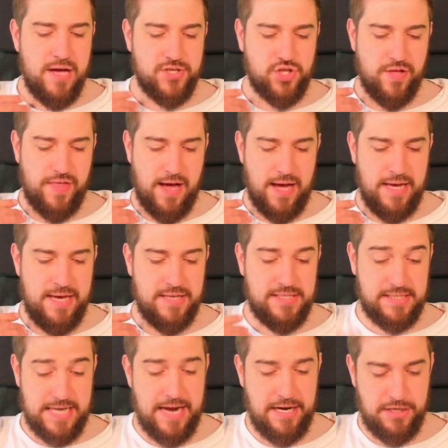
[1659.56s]
So that
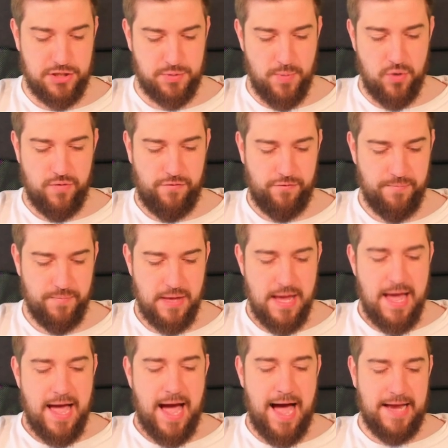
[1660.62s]
is 10-inch move.
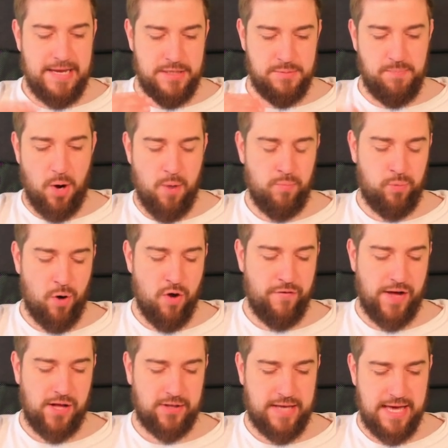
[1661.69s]
And his bottom
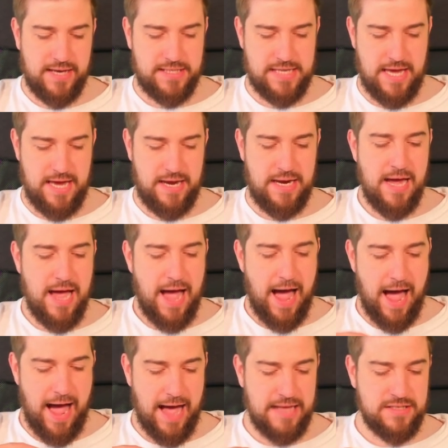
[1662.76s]
profile kicks in
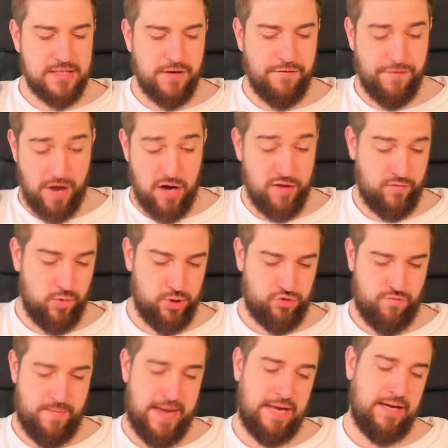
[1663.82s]
at 5
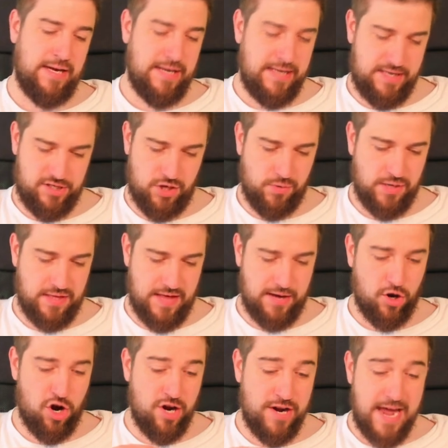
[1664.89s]
wounds remaining. He's only
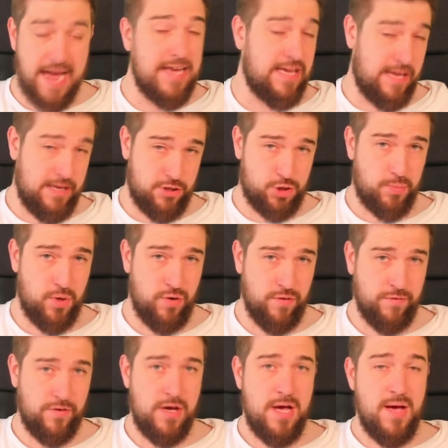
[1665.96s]
then got an 8-inch
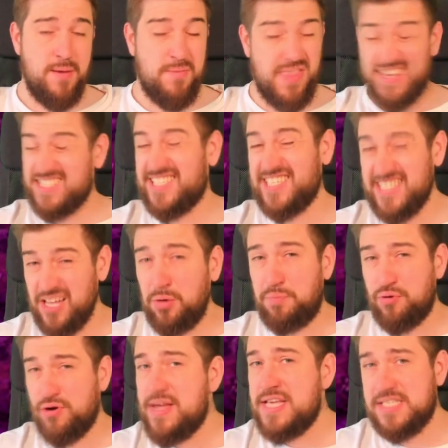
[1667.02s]
move. But that's still
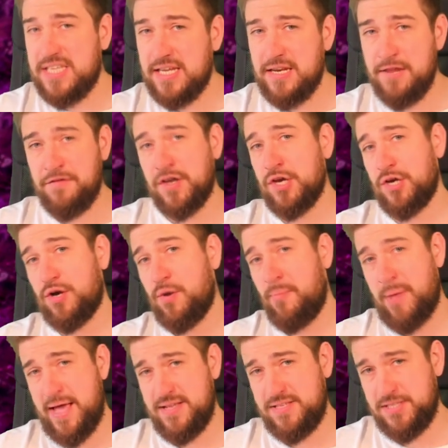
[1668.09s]
pretty significant
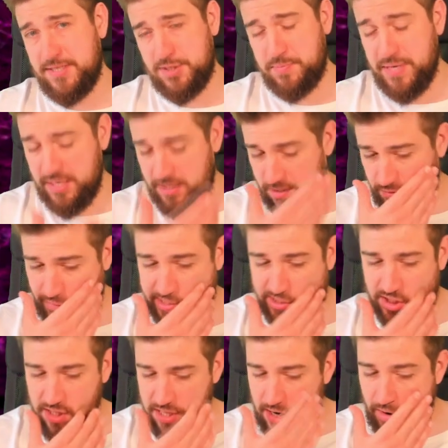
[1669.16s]
compared to the speed of the
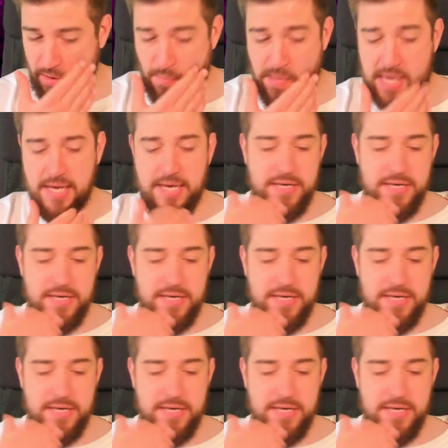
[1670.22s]
rest of the army.